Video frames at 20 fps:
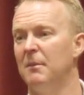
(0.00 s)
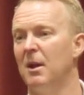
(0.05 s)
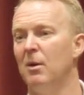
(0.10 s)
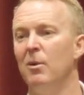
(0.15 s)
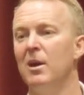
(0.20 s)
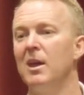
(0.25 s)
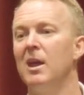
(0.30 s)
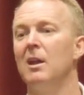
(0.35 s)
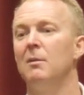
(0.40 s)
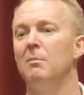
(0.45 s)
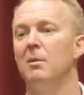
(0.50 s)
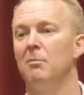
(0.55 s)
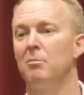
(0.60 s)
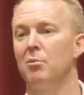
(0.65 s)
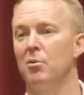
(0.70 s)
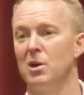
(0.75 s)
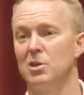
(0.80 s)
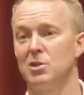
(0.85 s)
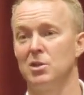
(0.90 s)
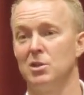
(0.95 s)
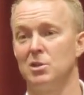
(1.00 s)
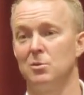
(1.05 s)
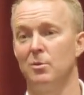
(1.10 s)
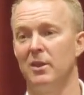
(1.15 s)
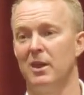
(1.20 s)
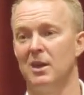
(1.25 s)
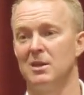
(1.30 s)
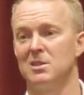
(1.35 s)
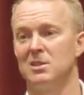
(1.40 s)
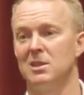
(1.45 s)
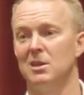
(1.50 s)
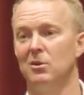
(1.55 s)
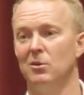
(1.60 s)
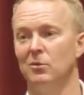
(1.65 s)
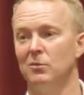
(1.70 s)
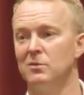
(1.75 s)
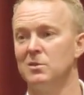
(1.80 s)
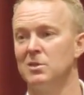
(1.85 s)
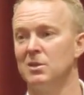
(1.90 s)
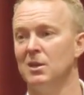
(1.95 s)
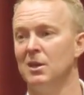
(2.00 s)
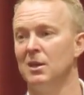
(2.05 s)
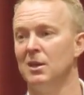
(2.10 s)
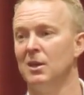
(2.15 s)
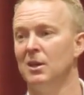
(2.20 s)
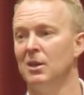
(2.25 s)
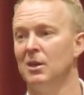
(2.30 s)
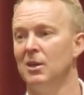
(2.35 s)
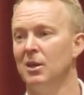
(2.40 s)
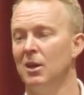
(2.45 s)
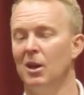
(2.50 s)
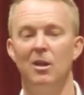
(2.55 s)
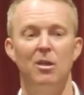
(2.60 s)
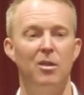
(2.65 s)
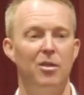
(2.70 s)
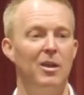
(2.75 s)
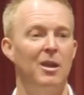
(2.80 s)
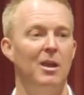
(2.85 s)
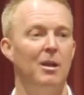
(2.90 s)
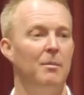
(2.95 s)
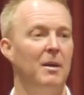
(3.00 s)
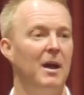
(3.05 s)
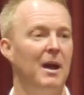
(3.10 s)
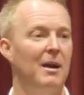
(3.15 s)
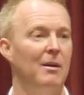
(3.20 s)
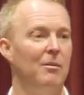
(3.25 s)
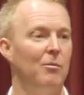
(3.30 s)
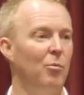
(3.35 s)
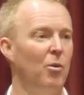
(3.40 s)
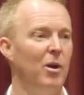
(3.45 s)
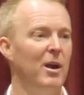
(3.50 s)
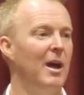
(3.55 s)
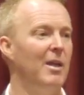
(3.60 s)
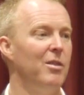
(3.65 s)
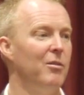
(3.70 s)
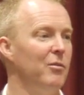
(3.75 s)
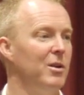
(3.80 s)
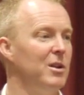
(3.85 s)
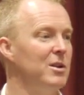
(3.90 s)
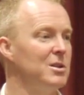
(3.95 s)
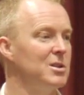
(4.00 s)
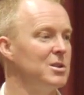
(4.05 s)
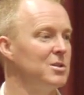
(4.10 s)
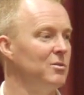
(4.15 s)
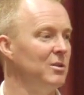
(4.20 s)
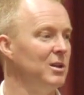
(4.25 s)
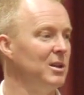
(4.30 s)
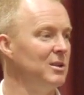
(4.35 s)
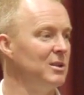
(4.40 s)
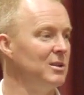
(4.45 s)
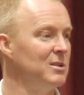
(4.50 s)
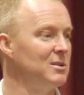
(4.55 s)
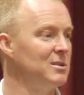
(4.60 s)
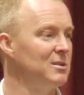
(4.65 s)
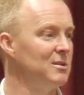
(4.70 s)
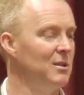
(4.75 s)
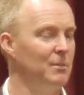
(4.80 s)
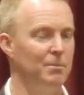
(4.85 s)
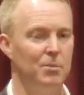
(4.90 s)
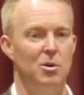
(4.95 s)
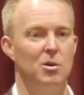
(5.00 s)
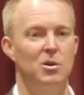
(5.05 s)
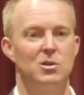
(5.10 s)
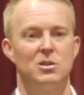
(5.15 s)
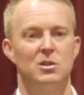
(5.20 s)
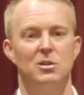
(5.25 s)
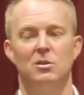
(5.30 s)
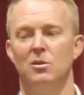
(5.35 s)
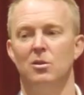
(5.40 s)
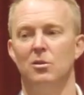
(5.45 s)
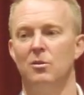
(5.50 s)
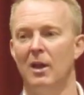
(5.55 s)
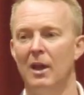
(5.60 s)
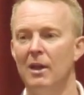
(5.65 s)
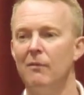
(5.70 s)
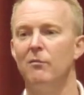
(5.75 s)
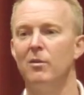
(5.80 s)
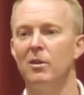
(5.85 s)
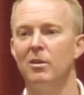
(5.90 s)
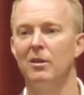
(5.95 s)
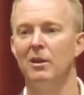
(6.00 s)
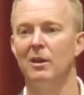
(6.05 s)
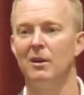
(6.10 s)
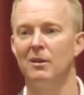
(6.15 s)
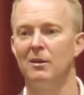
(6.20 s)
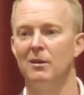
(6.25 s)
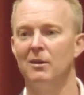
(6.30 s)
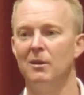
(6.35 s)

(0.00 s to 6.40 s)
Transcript: Now, we get a bit precious with ourselves. You know, you think about what other industry does the person do everything?